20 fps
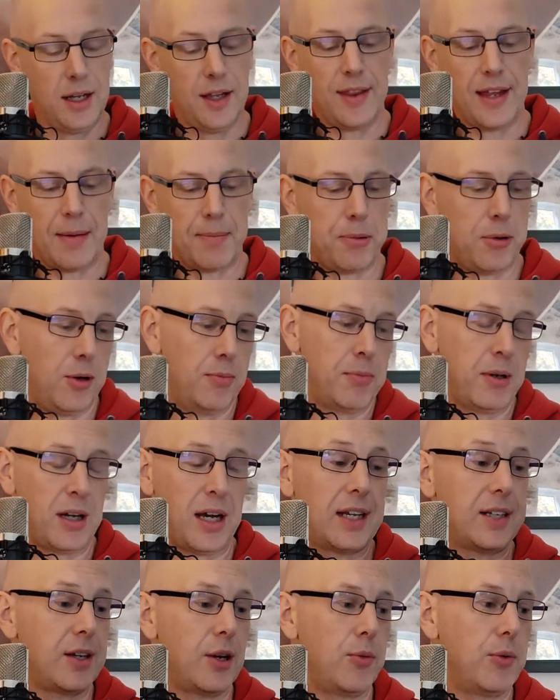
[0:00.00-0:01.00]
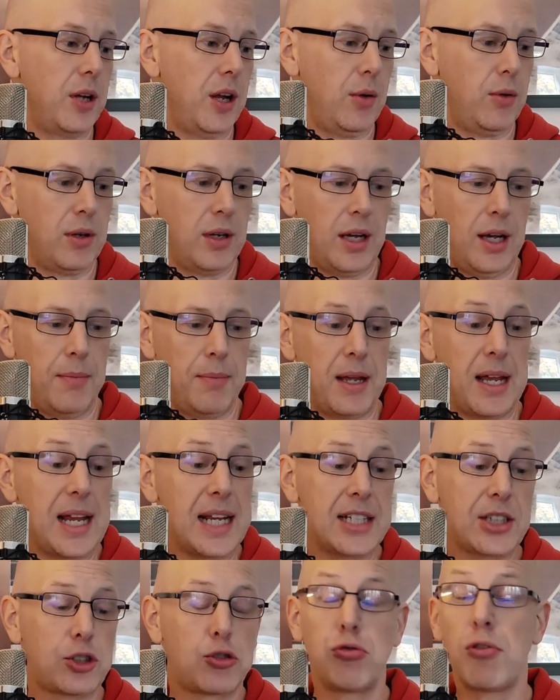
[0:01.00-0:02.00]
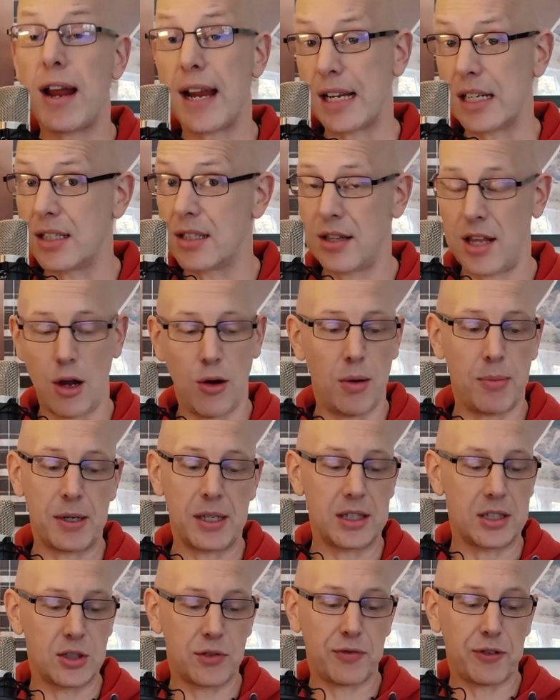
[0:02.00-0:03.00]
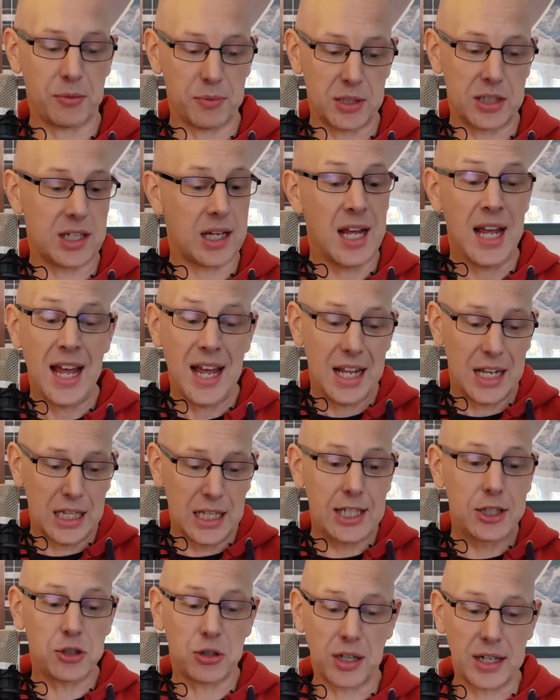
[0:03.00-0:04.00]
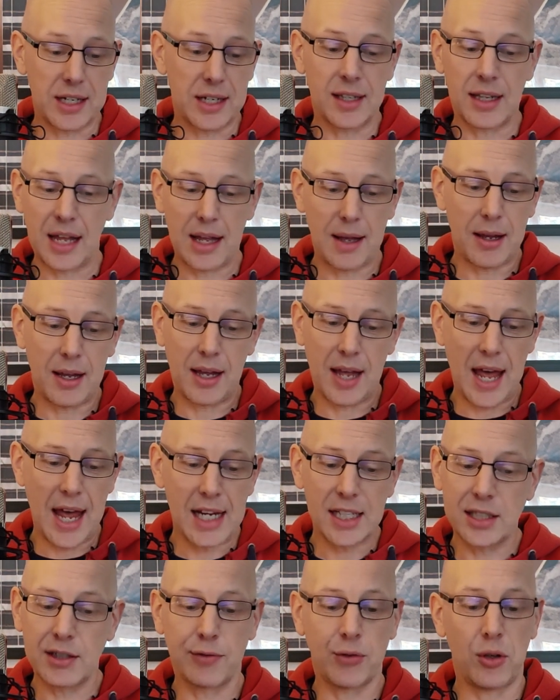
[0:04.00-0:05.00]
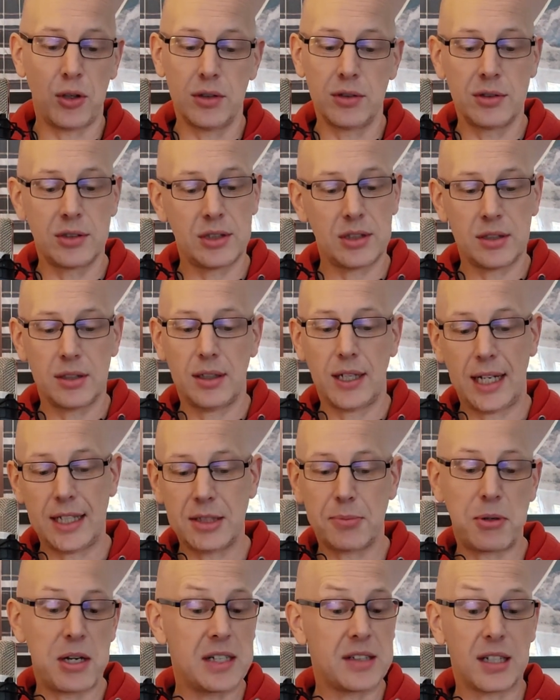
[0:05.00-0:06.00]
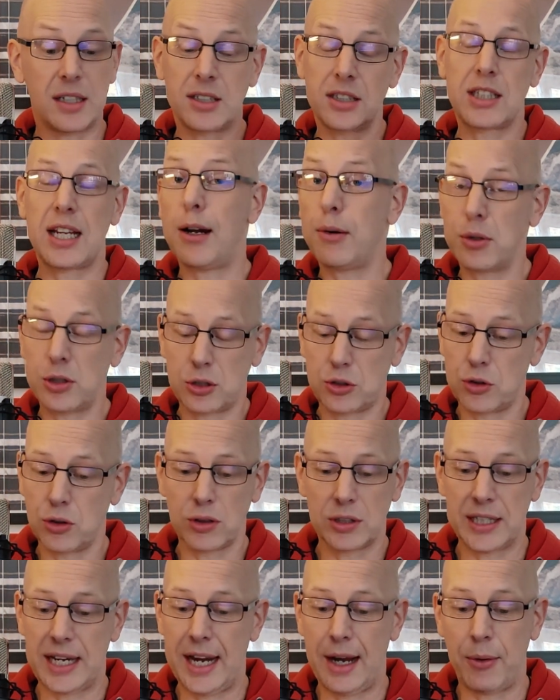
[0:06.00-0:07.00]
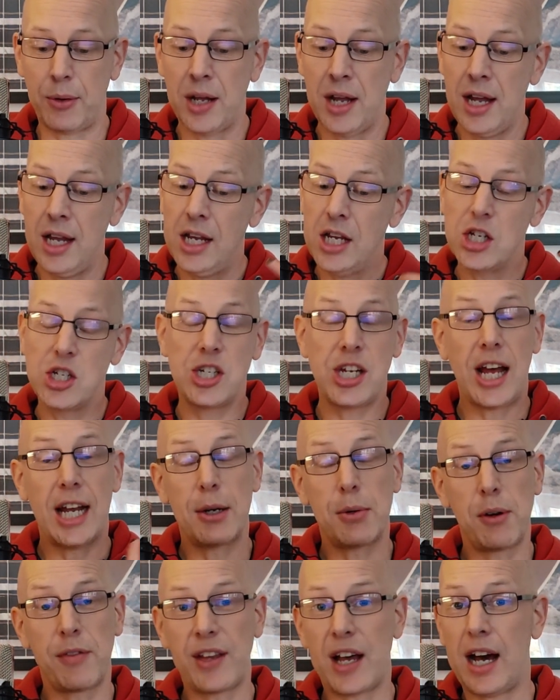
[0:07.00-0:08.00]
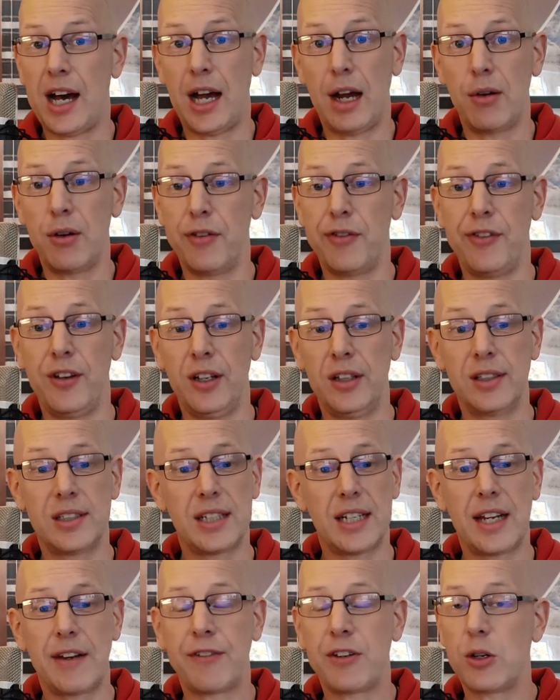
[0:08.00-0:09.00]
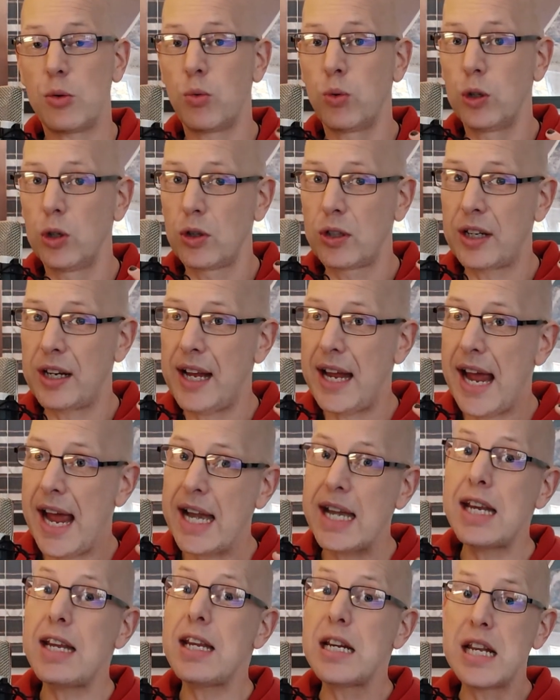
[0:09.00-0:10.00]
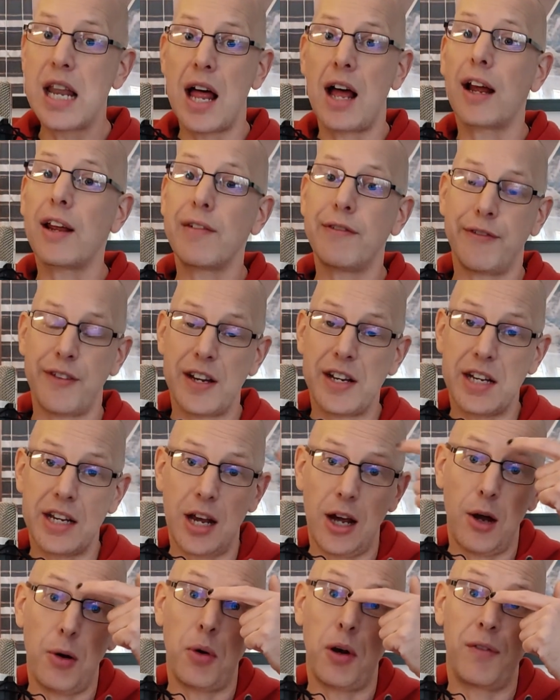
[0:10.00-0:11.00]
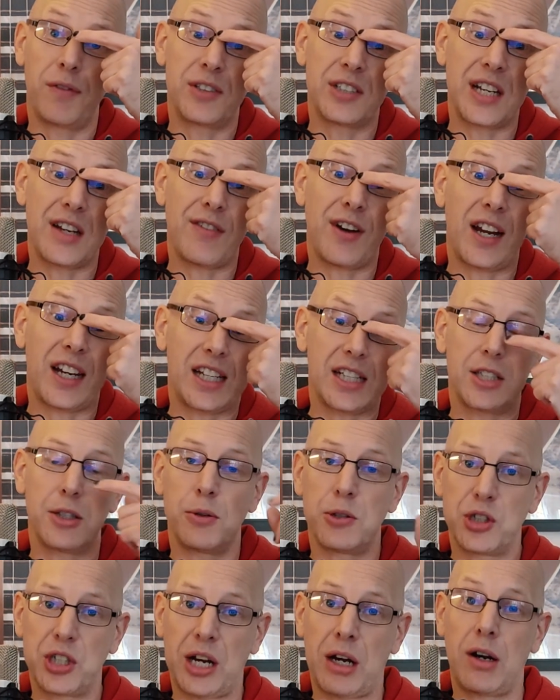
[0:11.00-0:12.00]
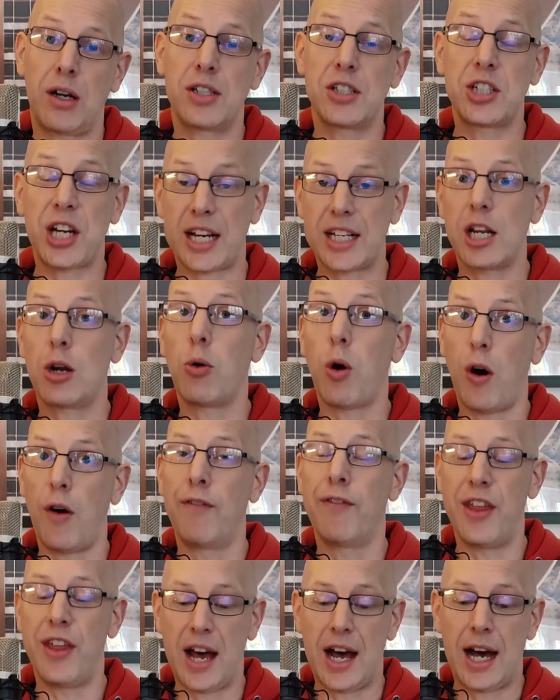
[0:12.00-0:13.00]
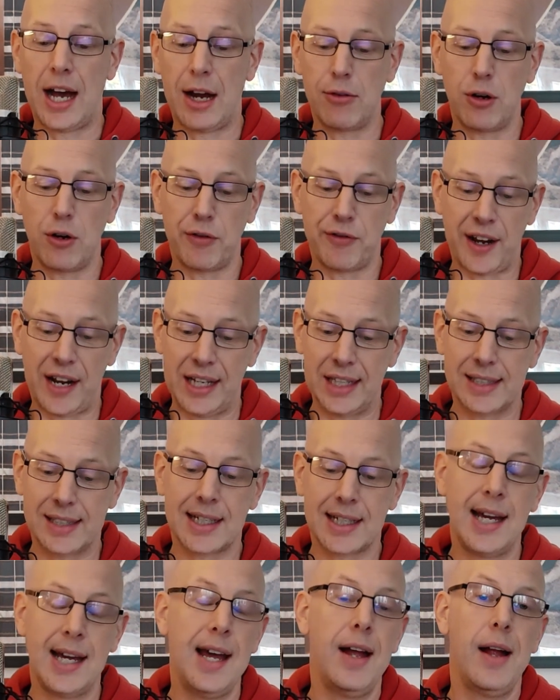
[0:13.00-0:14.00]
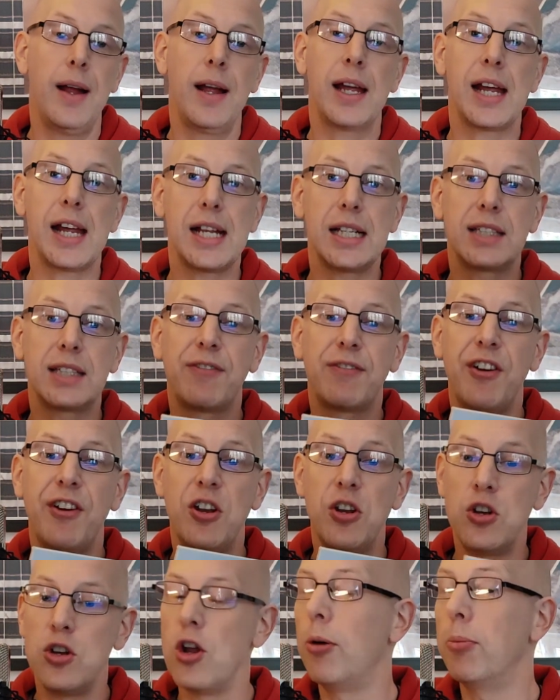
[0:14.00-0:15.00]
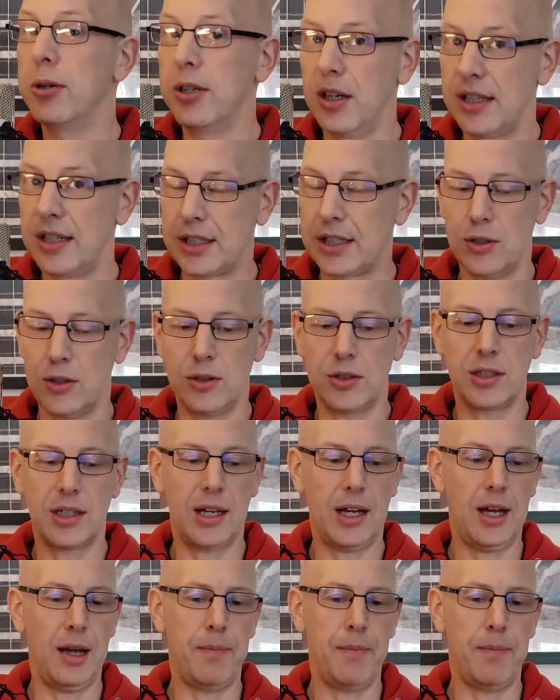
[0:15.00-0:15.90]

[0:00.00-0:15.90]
at that point, but I don't know. It's great though. I mean, just from this, literally, Ace of Wands, Hands of Pieces, Tower Struck Down, Shadow of the Hierophant. If you look at any live video of Steve Hackett doing Shadow of the Hierophant, it's phenomenally good.